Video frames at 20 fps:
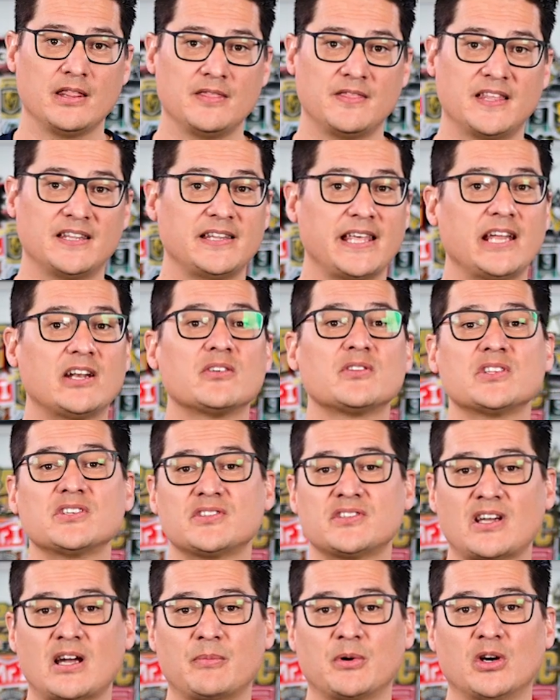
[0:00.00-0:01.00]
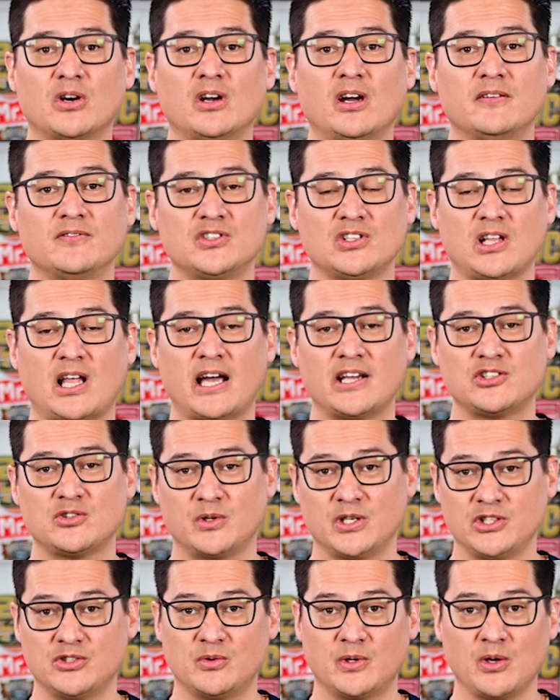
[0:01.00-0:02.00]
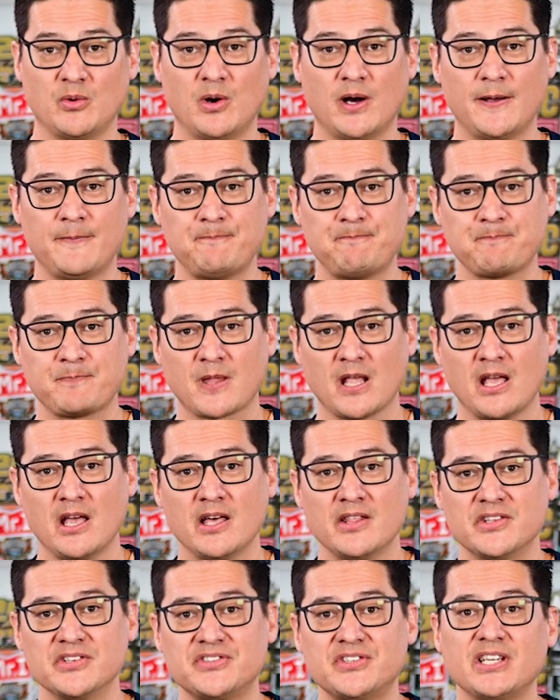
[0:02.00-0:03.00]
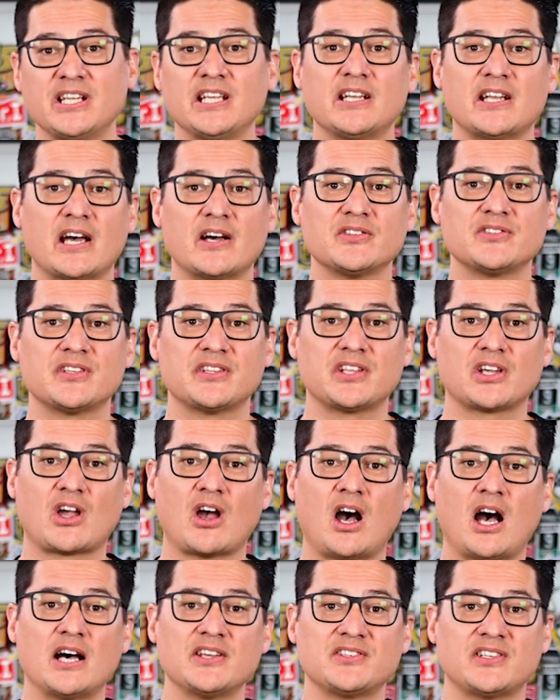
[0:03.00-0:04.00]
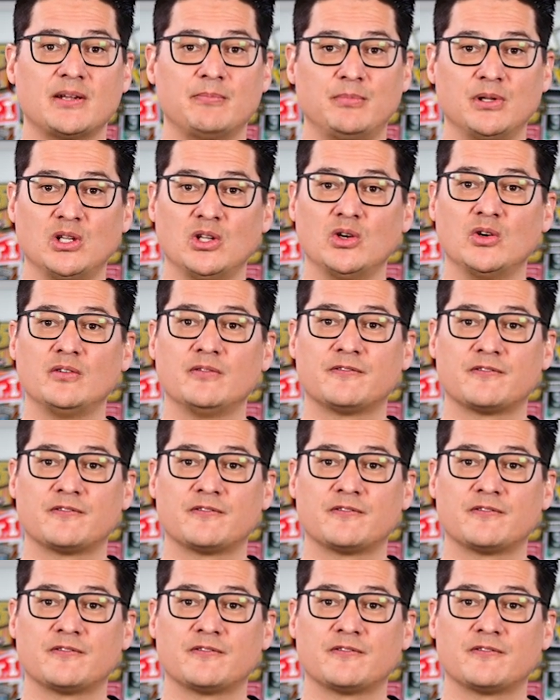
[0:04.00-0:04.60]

Then later in the summer of July 2021, the city announced that the costs had ballooned